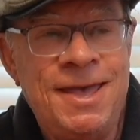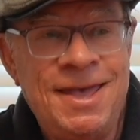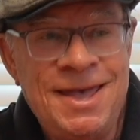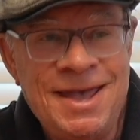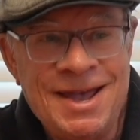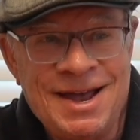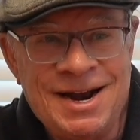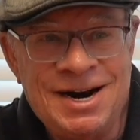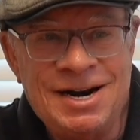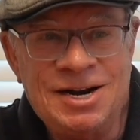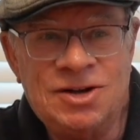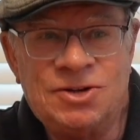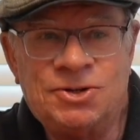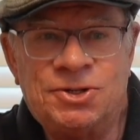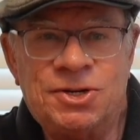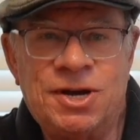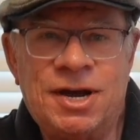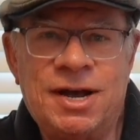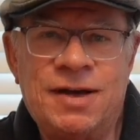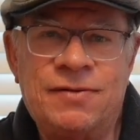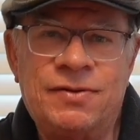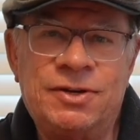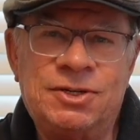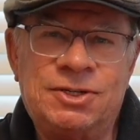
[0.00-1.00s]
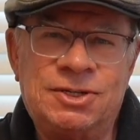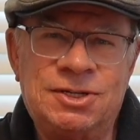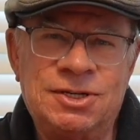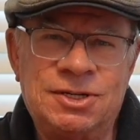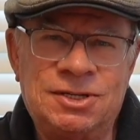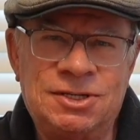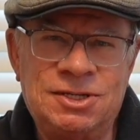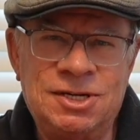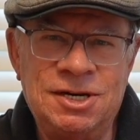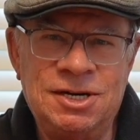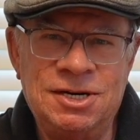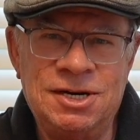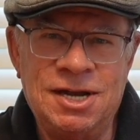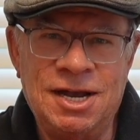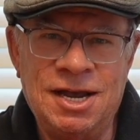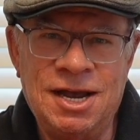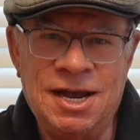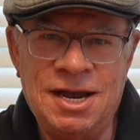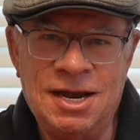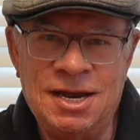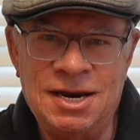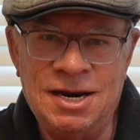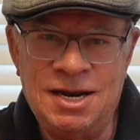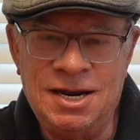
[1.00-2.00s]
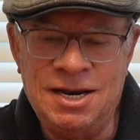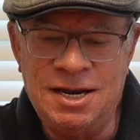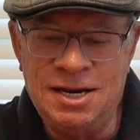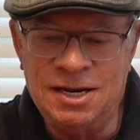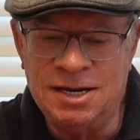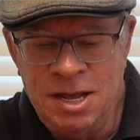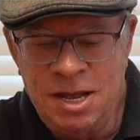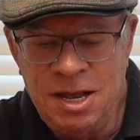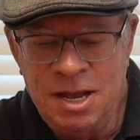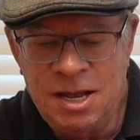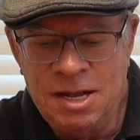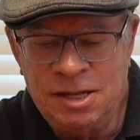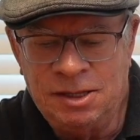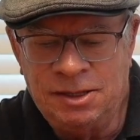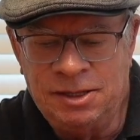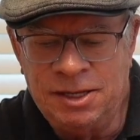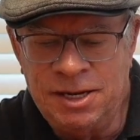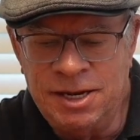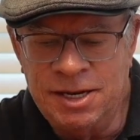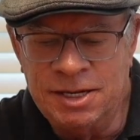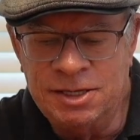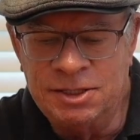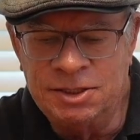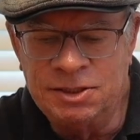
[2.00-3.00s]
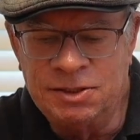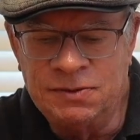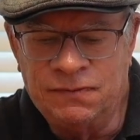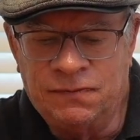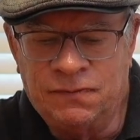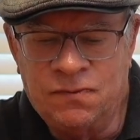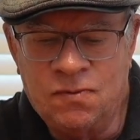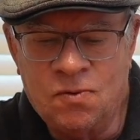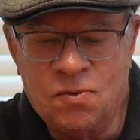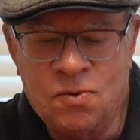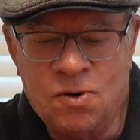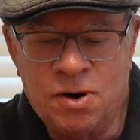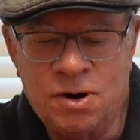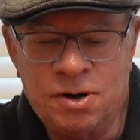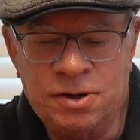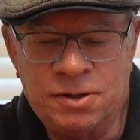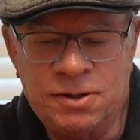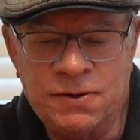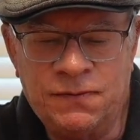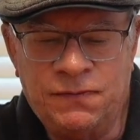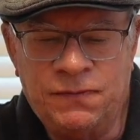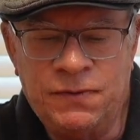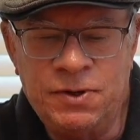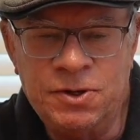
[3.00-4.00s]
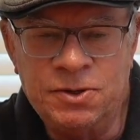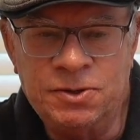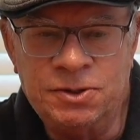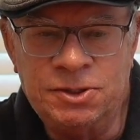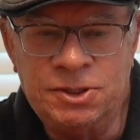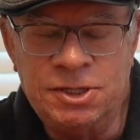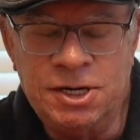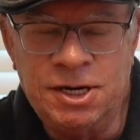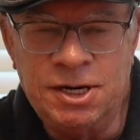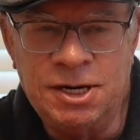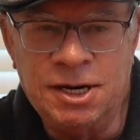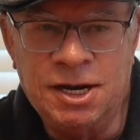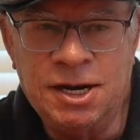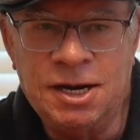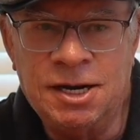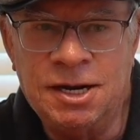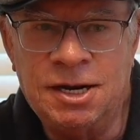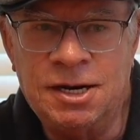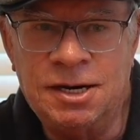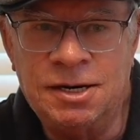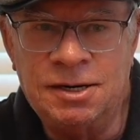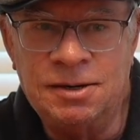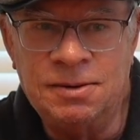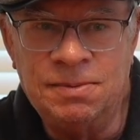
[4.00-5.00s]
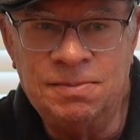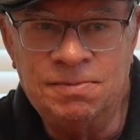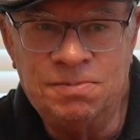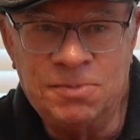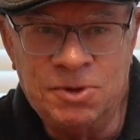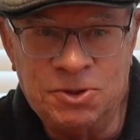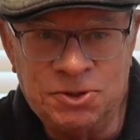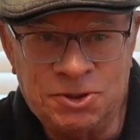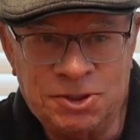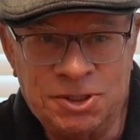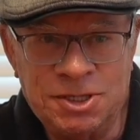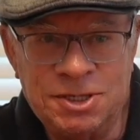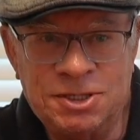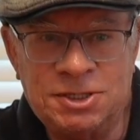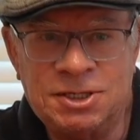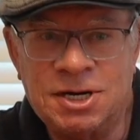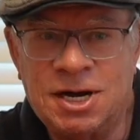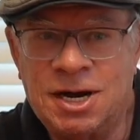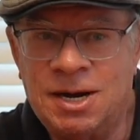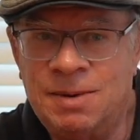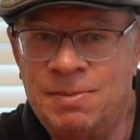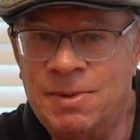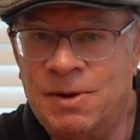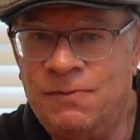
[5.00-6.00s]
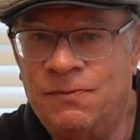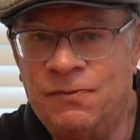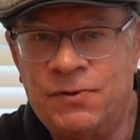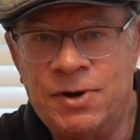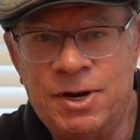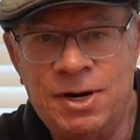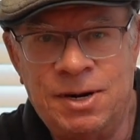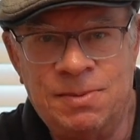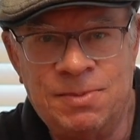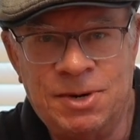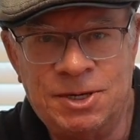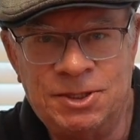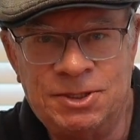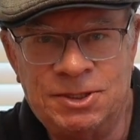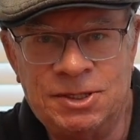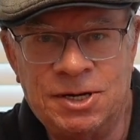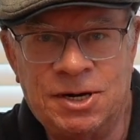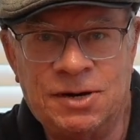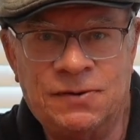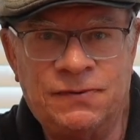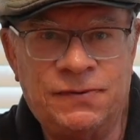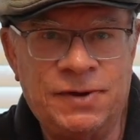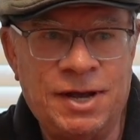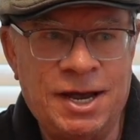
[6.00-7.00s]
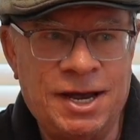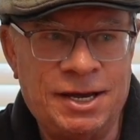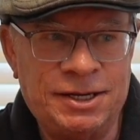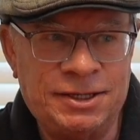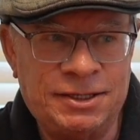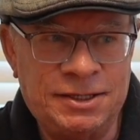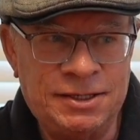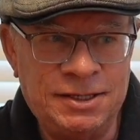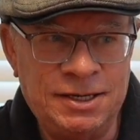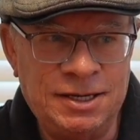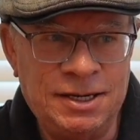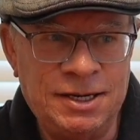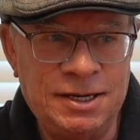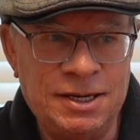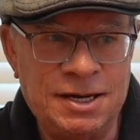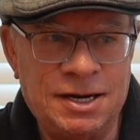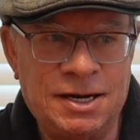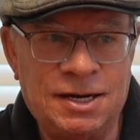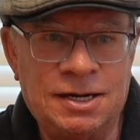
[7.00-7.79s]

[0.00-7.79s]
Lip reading: And I also have the 16 to 80 lens for the Fuji. And most of the time I'm finding myself at the